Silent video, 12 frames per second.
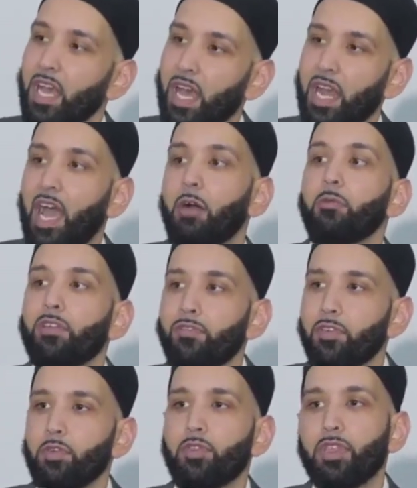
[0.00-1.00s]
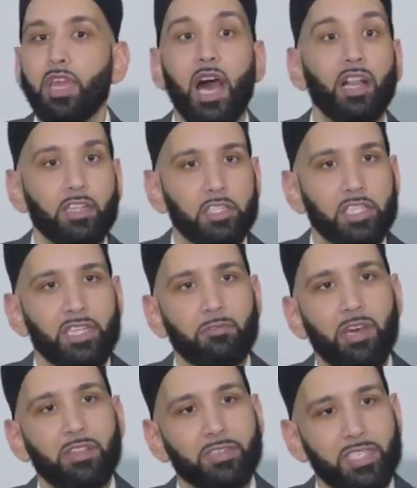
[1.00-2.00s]
and how we view theology and
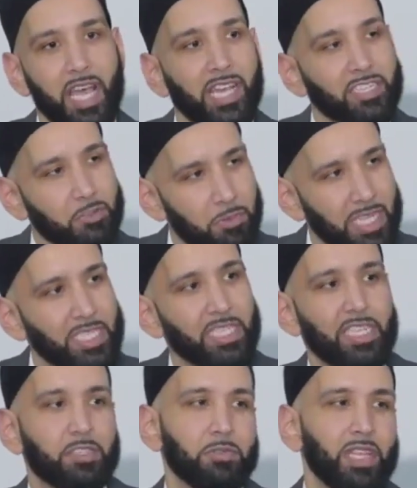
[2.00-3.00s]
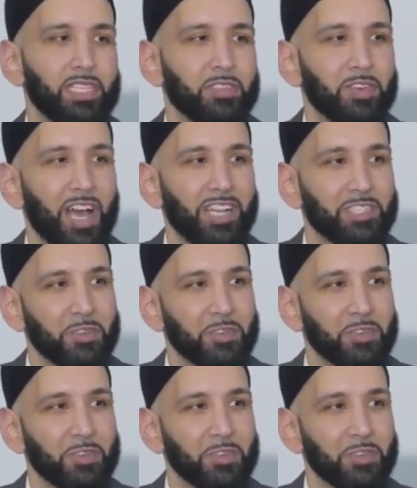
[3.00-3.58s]
whether text resonates with us or not.